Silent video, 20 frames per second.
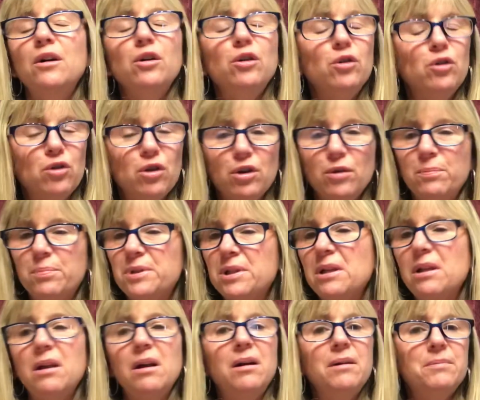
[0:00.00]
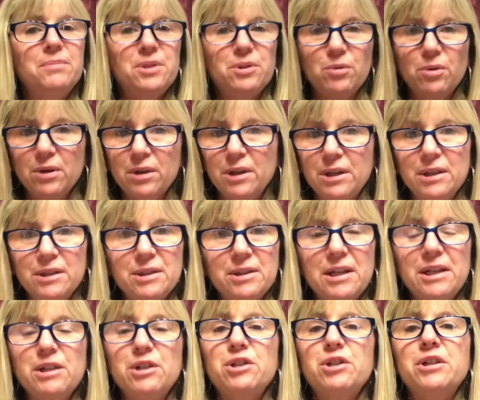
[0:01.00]
groups, clubs,
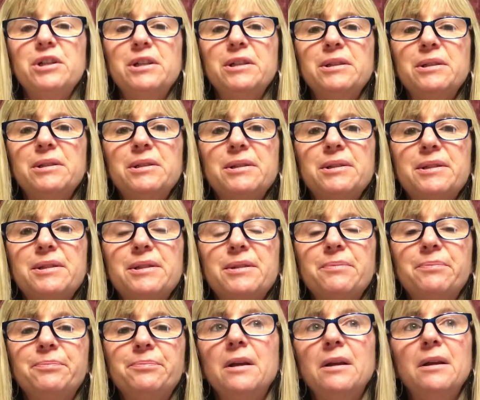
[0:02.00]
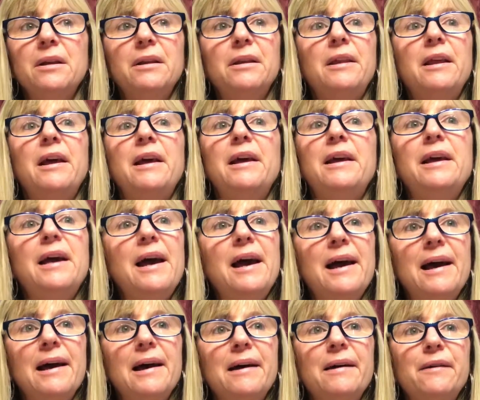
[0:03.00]
organizations. They
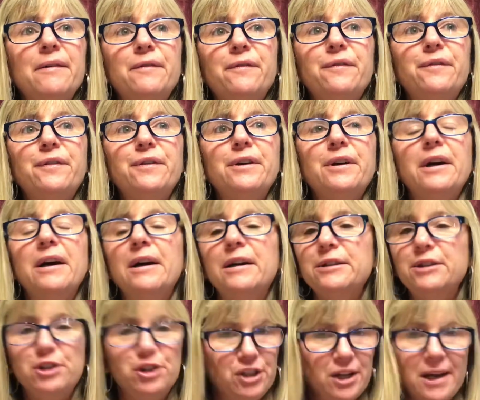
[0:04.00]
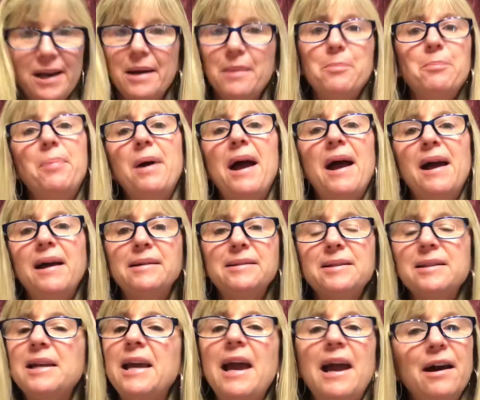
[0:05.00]
have a
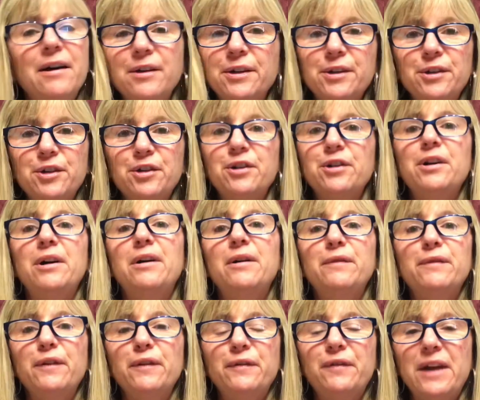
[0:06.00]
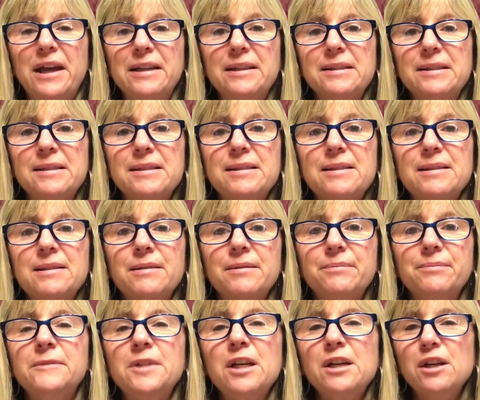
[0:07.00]
jam-packed calendar of events.
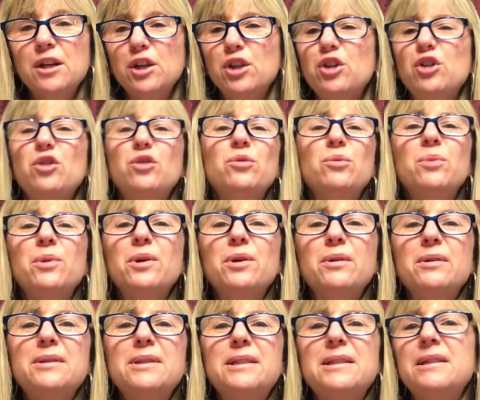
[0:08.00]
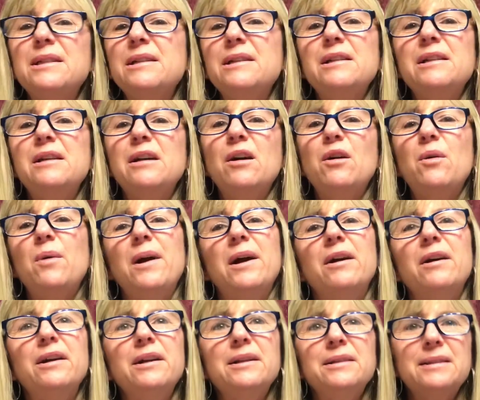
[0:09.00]
You will see
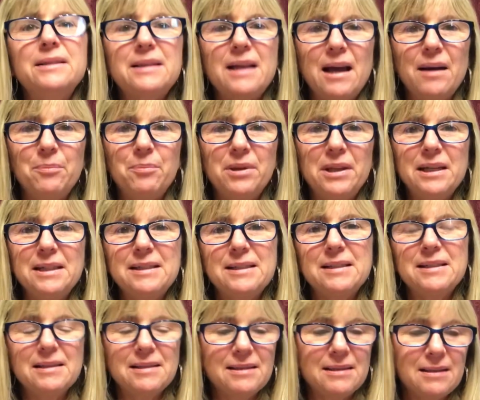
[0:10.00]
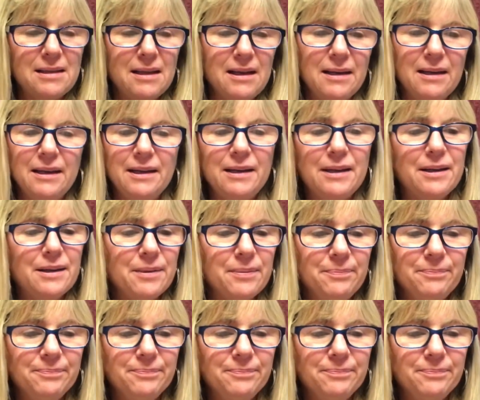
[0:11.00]
Aquarians at places like,